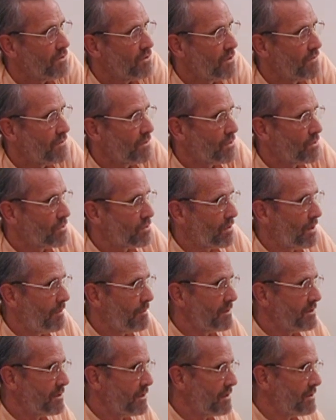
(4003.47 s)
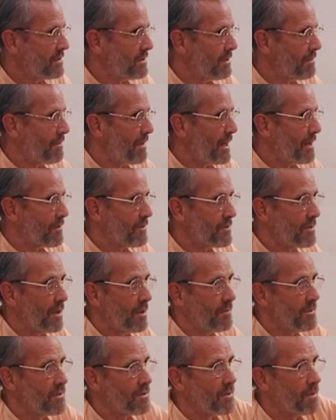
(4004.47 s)
Jiva Goswami says the
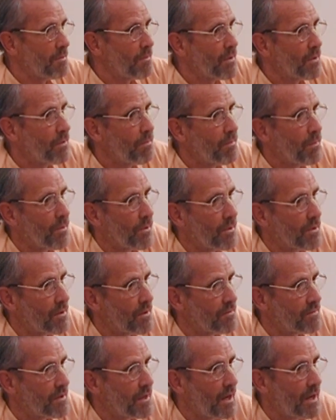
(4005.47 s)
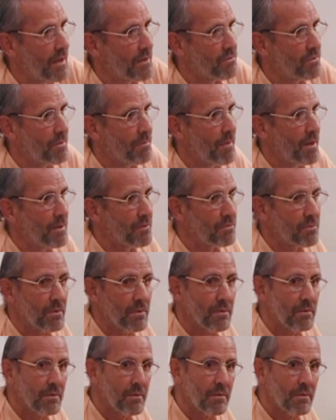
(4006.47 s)
Bhagavatam is the purport of Gayatri
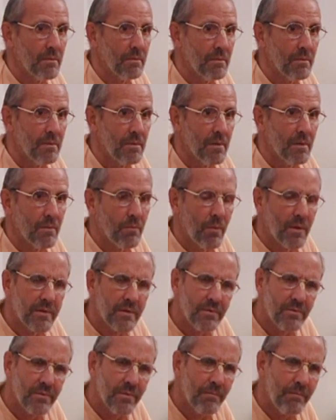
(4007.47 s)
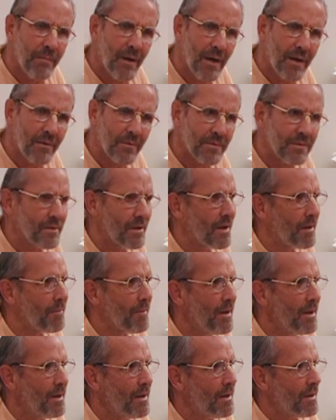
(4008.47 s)
Mantra. What is the Bhagavatam?
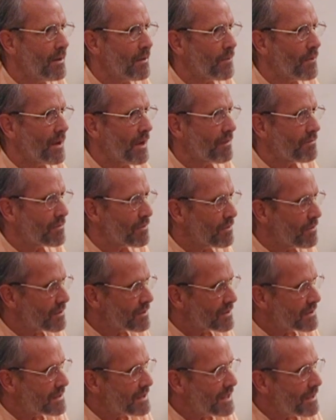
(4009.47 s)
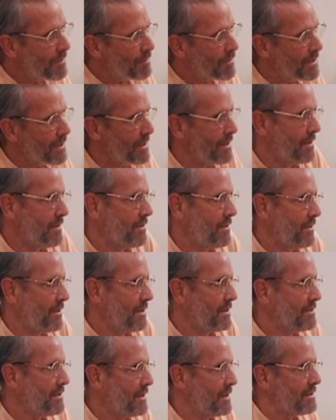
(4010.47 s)
We have to look deeply into
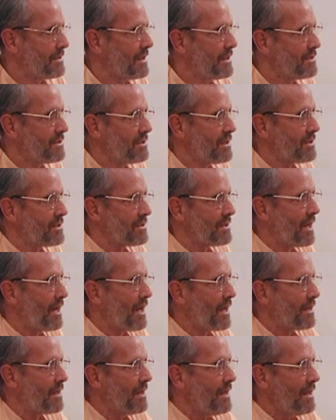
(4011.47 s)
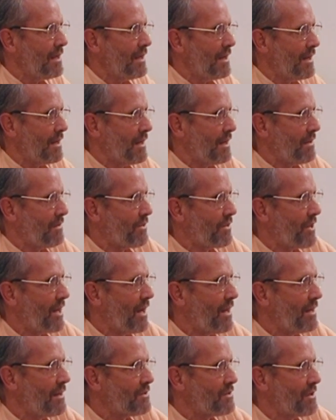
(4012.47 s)
these things. It's just not an
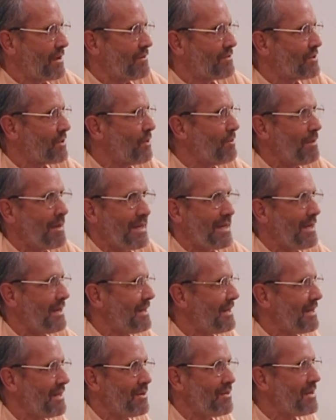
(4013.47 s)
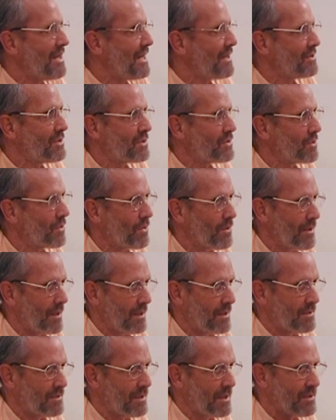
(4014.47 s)
anthology of so many unique
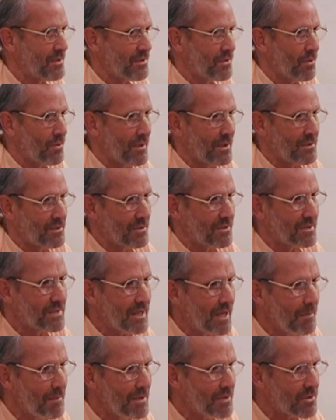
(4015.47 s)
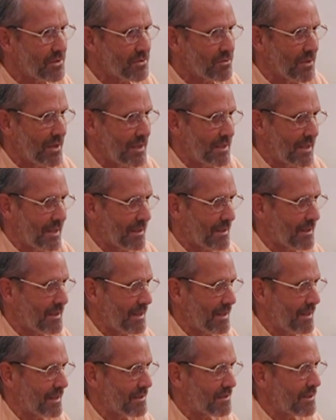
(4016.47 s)
stories. These stories are demonstrating
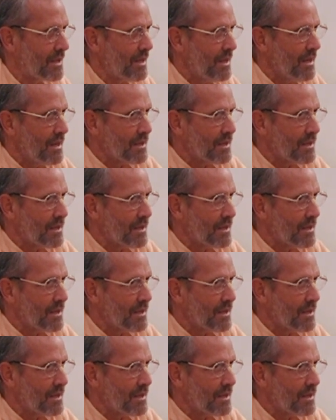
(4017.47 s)
things,